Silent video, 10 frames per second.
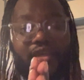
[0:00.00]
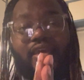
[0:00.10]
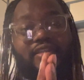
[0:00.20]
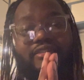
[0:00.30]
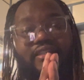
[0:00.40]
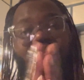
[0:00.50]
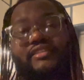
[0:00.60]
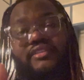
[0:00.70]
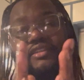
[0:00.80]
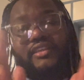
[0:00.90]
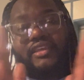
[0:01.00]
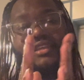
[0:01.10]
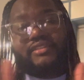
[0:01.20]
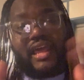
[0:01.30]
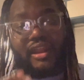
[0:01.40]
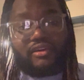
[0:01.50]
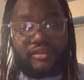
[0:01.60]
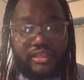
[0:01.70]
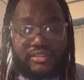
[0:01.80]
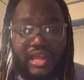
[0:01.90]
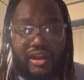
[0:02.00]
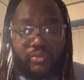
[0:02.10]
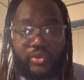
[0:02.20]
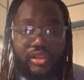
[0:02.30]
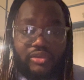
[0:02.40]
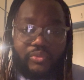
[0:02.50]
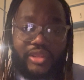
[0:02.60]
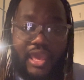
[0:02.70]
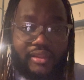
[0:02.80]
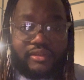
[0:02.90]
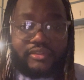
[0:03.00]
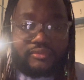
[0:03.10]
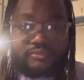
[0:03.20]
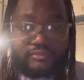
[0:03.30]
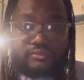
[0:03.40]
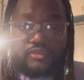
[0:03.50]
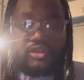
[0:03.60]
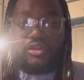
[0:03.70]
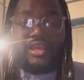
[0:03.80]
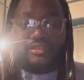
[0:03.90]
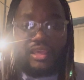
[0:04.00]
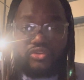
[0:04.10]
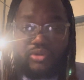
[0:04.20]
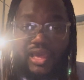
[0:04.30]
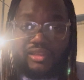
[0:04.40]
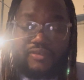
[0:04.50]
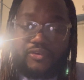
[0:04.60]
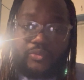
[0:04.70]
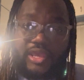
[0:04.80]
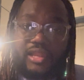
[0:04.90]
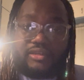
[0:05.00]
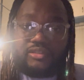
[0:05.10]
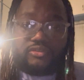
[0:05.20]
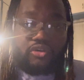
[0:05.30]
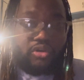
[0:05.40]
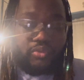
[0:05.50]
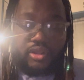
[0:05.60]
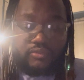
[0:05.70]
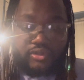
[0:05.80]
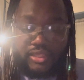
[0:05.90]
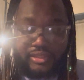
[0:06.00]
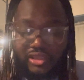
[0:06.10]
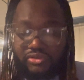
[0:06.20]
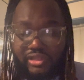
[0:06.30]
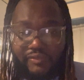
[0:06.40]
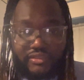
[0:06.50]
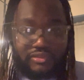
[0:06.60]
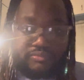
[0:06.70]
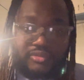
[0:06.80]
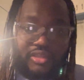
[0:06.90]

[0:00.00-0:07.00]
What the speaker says: it's not a really reality. You know, they think you're not living a reality or whatever. They think you live in some